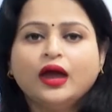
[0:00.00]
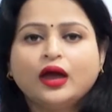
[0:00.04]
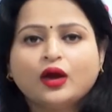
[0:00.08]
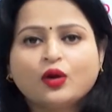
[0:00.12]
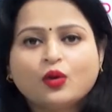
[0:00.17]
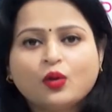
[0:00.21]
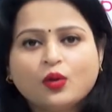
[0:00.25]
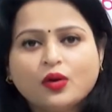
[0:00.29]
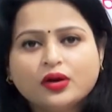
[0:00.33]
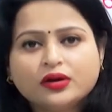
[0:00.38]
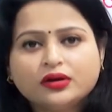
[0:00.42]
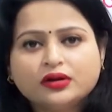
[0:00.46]

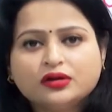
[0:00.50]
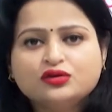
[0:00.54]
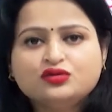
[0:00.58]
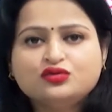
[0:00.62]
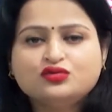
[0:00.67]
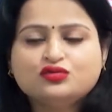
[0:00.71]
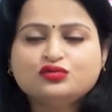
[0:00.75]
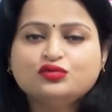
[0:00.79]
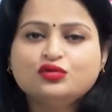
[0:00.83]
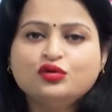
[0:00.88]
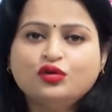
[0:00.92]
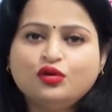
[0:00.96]
According
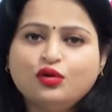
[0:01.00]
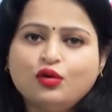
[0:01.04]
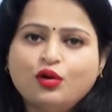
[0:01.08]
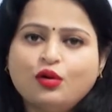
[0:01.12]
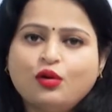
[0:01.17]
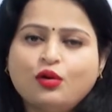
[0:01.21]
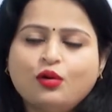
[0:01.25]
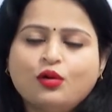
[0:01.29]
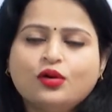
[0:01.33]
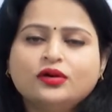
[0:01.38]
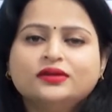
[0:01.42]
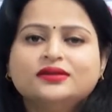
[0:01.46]
to
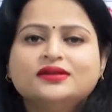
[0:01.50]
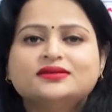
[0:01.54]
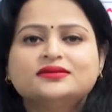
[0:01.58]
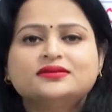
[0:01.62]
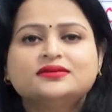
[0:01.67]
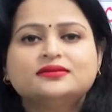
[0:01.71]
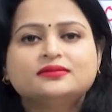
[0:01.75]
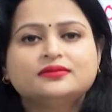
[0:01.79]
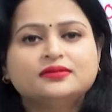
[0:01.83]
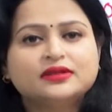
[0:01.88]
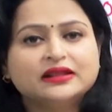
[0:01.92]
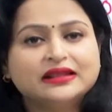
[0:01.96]
law, the
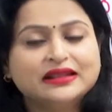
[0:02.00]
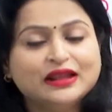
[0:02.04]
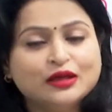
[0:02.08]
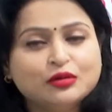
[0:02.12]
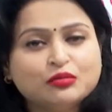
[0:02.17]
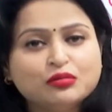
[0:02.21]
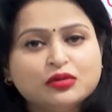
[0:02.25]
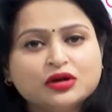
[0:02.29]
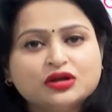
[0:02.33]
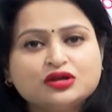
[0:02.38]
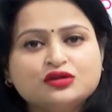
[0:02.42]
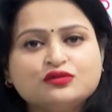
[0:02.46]

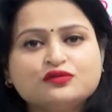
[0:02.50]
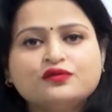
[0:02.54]
limit